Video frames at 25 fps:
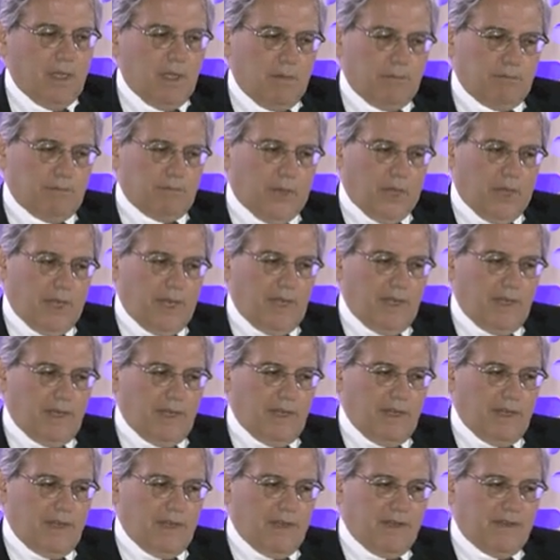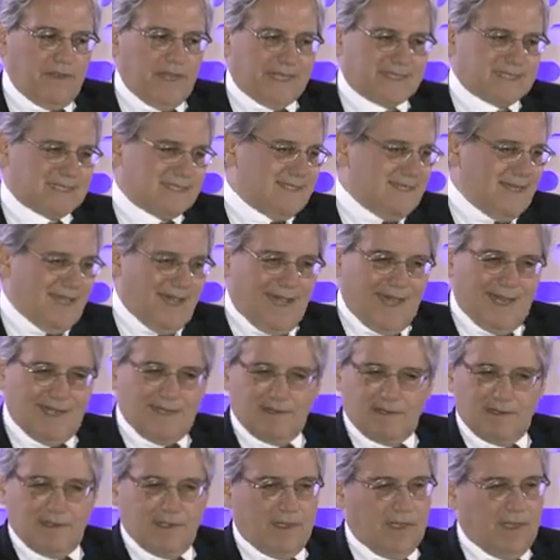But that's not
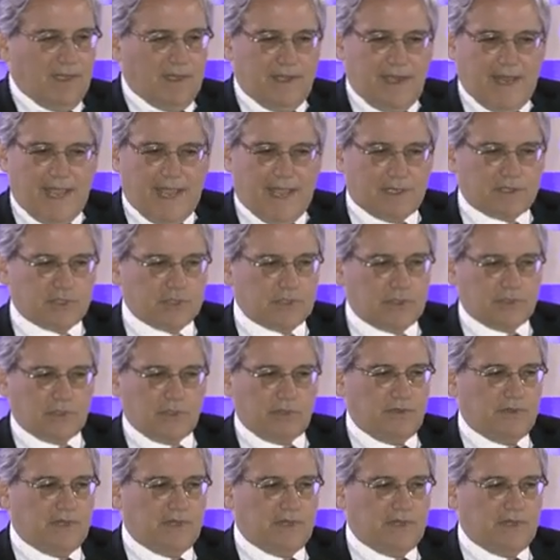a national,